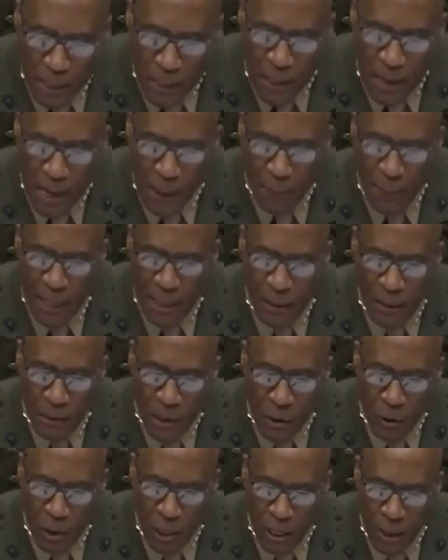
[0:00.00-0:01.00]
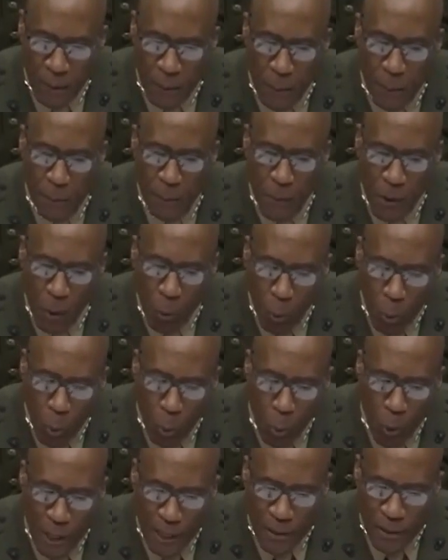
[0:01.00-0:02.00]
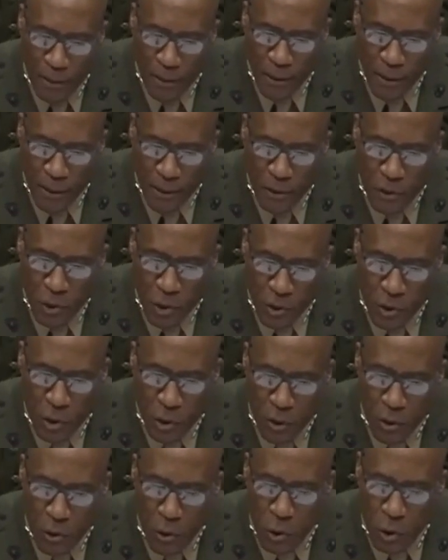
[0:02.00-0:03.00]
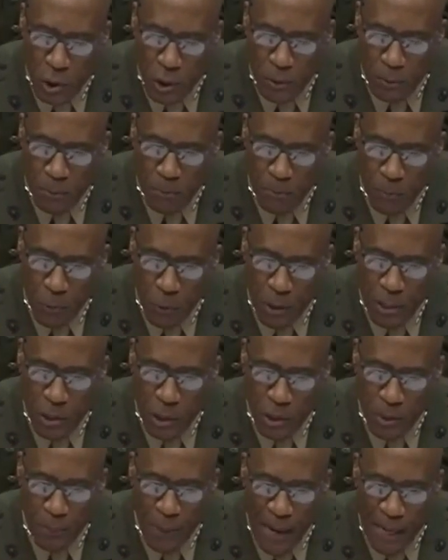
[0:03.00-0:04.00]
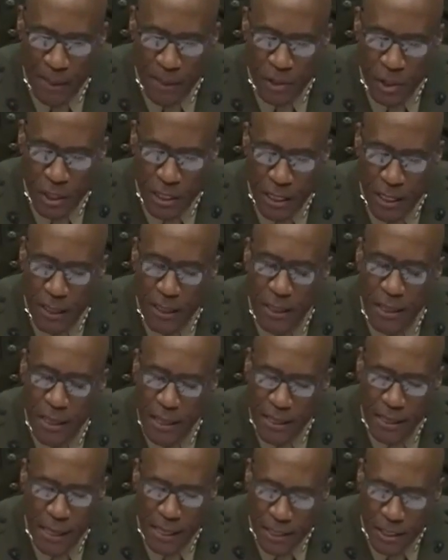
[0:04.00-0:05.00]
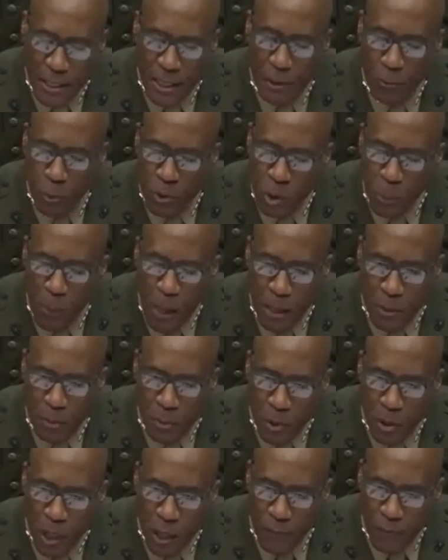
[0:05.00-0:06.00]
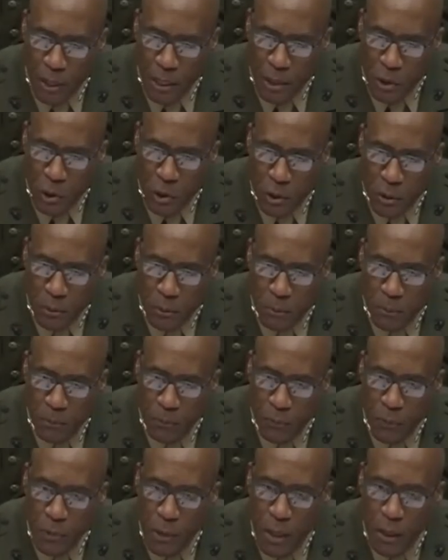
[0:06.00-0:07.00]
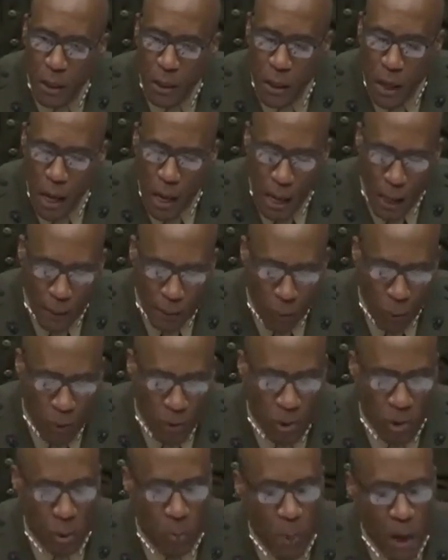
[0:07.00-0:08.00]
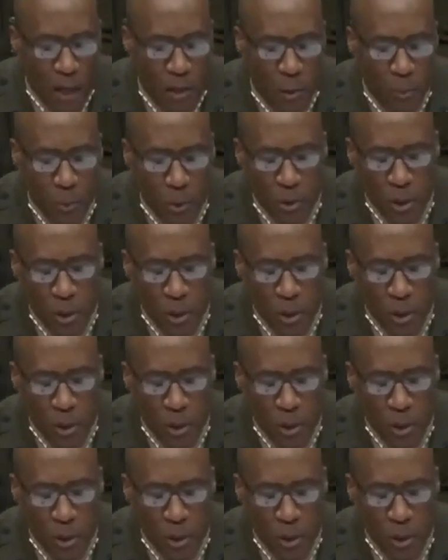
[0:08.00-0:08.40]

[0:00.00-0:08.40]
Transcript: campaign of learning, what is the solution? What is the panacea? And they said responsible governance. Responsible